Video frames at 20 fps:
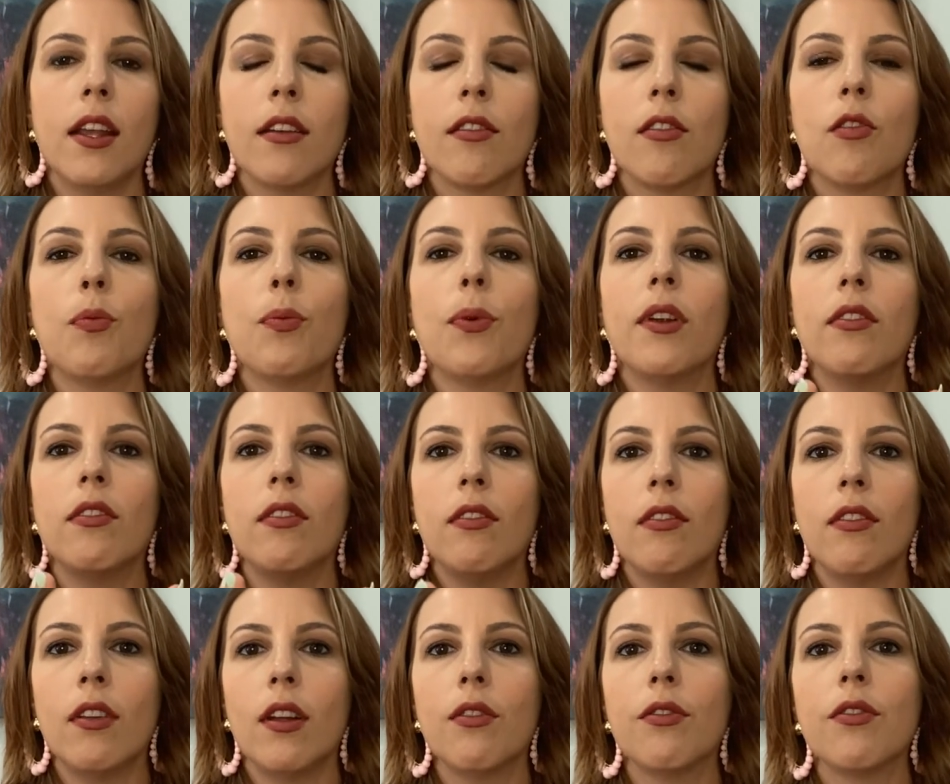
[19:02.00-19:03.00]
express
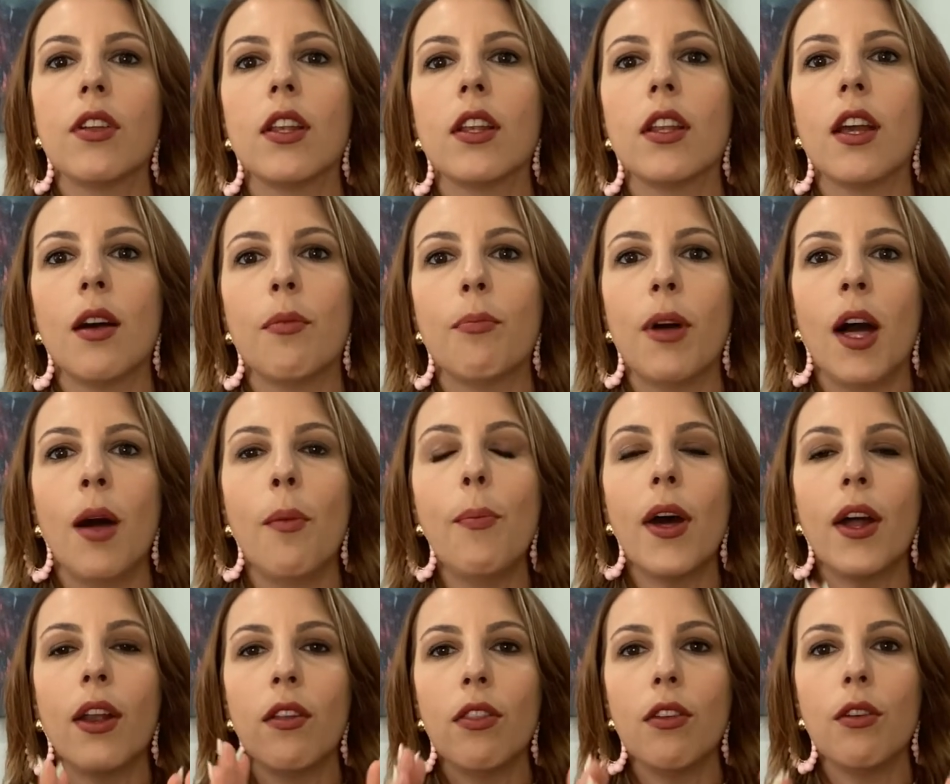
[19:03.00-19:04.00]
itself, can come up
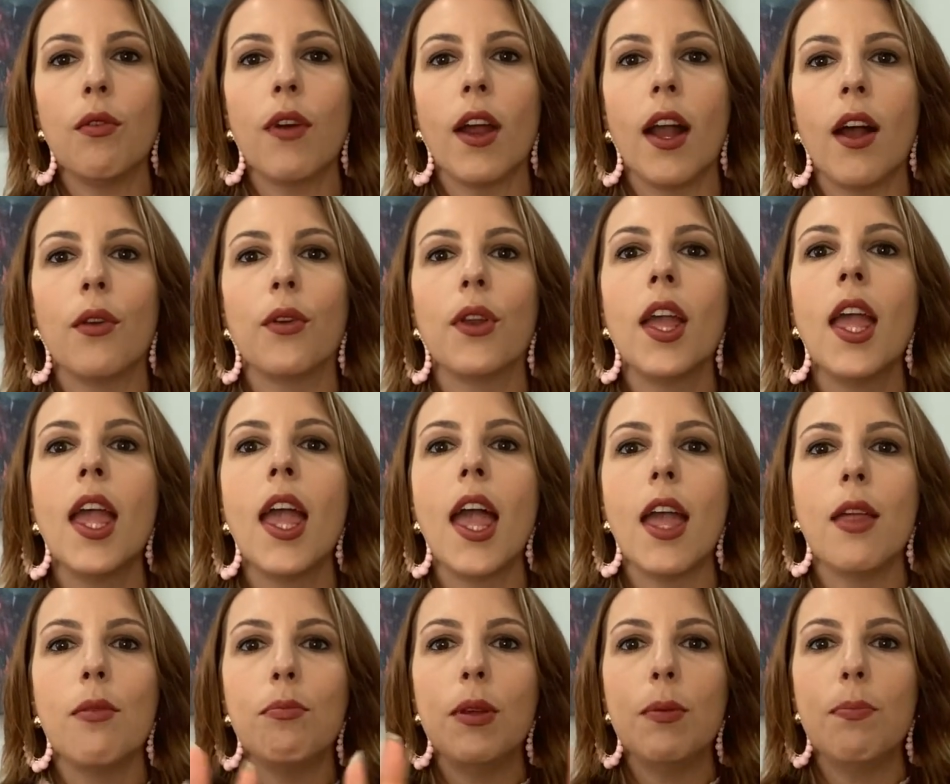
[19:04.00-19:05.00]
out of the ground
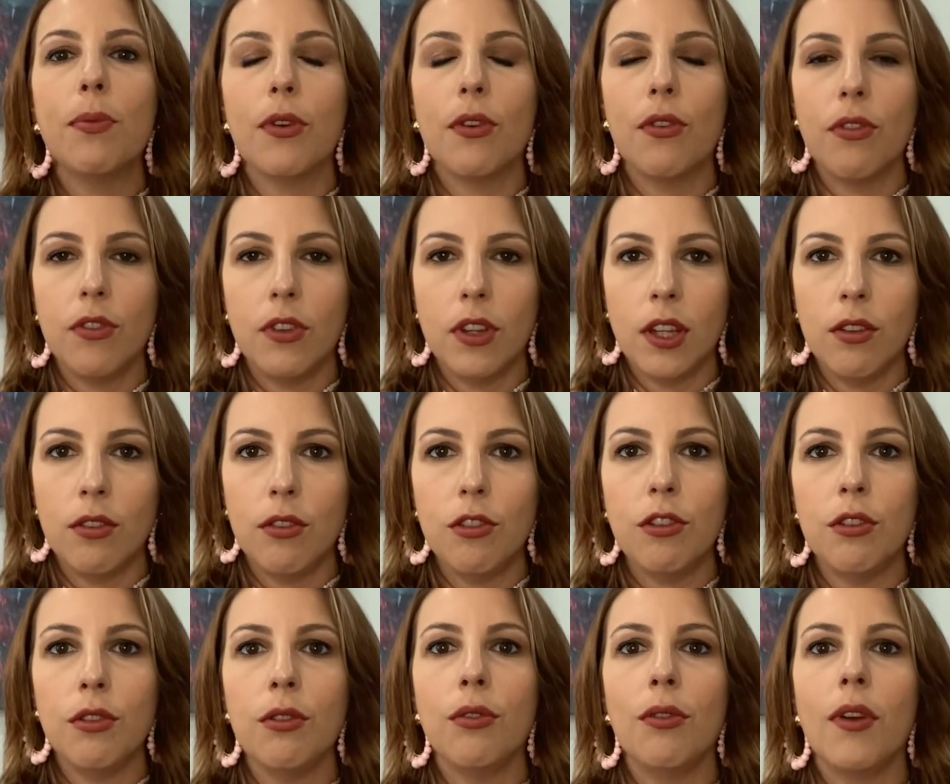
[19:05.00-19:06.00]
and be birthed
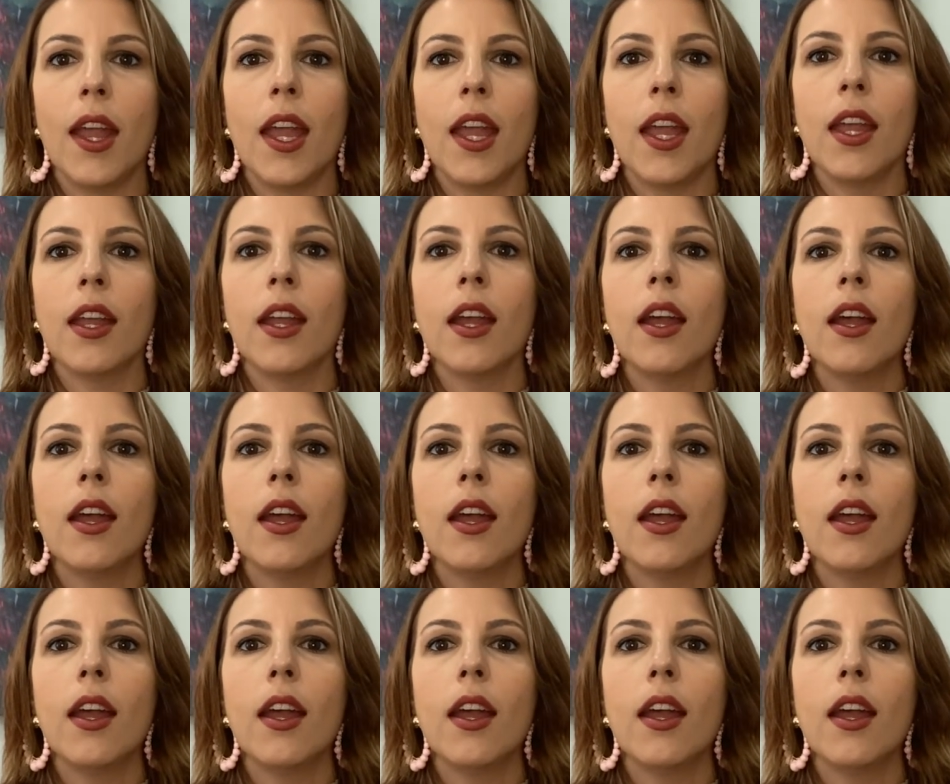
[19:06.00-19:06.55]
into a